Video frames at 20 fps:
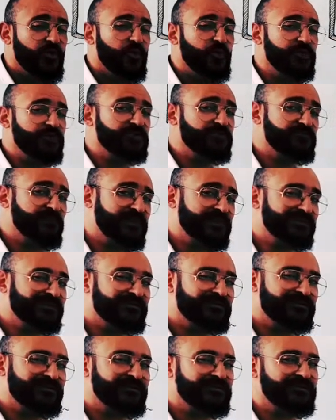which means
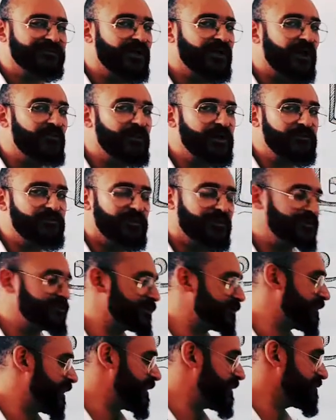this is not my
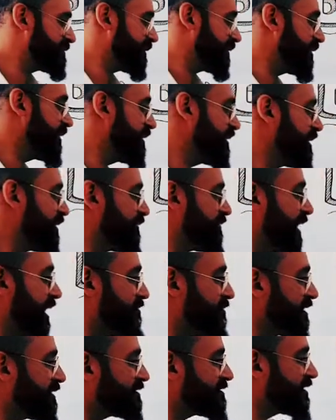personality. That
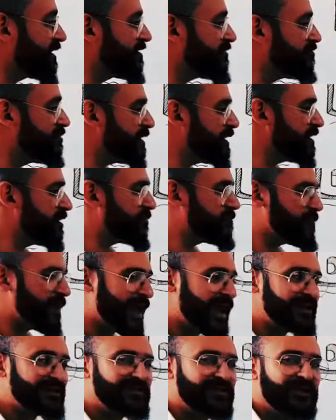means I'm being
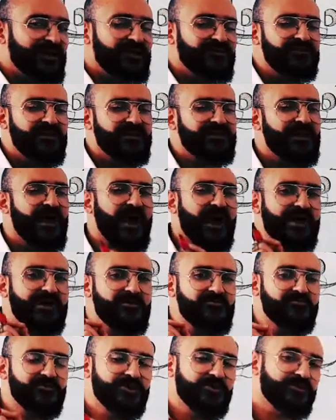bad, that I
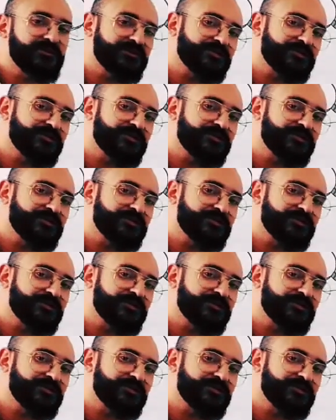am doing